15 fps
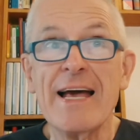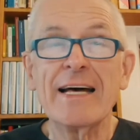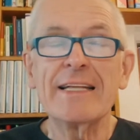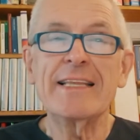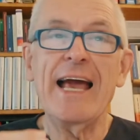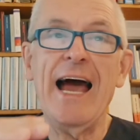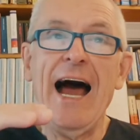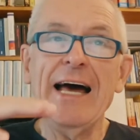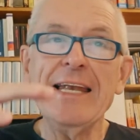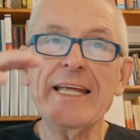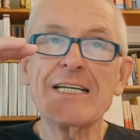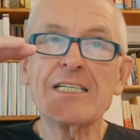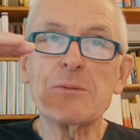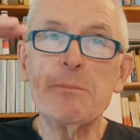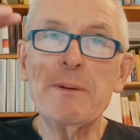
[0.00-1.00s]
the
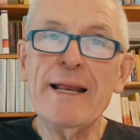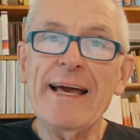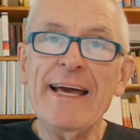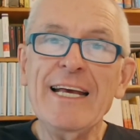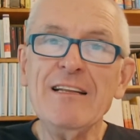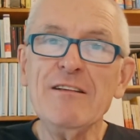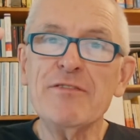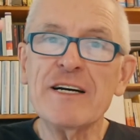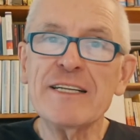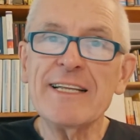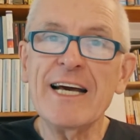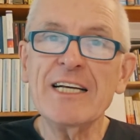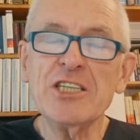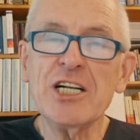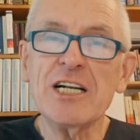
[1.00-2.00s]
unexplained
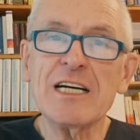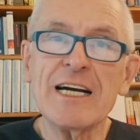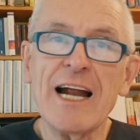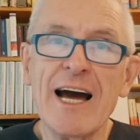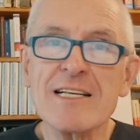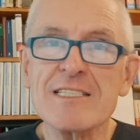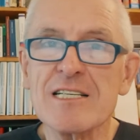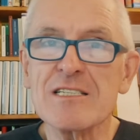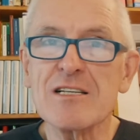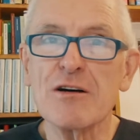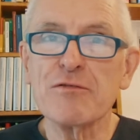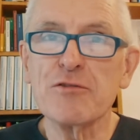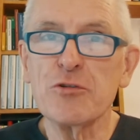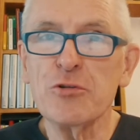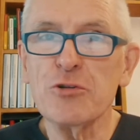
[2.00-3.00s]
financial crisis
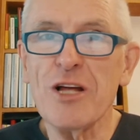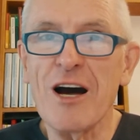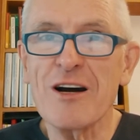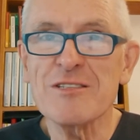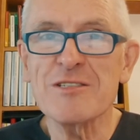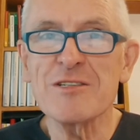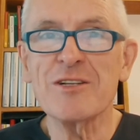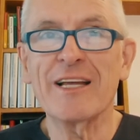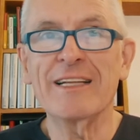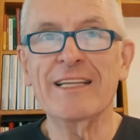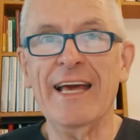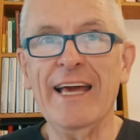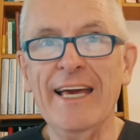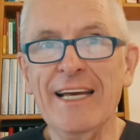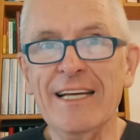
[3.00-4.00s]
of
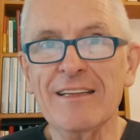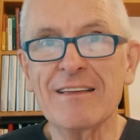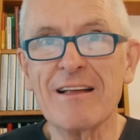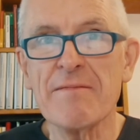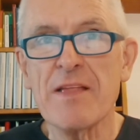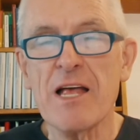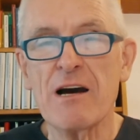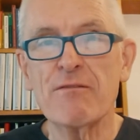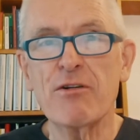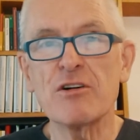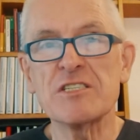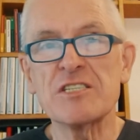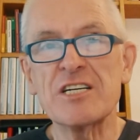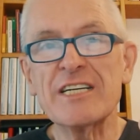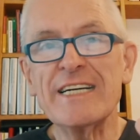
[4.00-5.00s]
2008
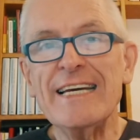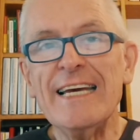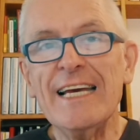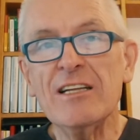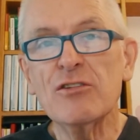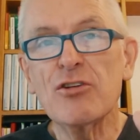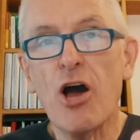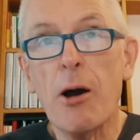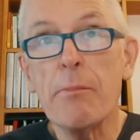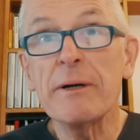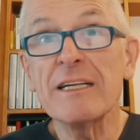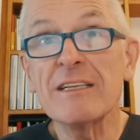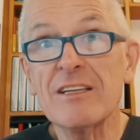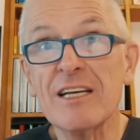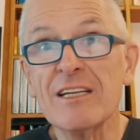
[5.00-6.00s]
was
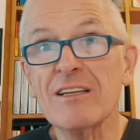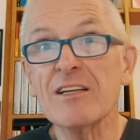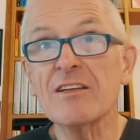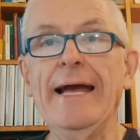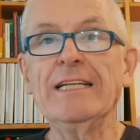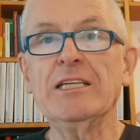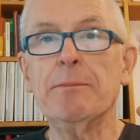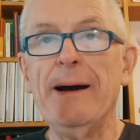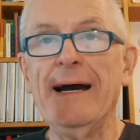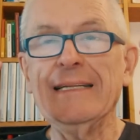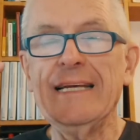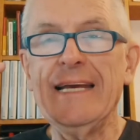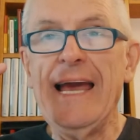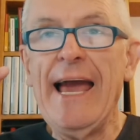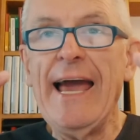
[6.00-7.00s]
reinterpreted, and by
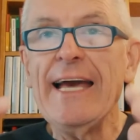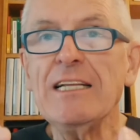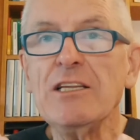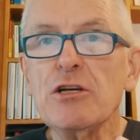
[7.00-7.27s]
the end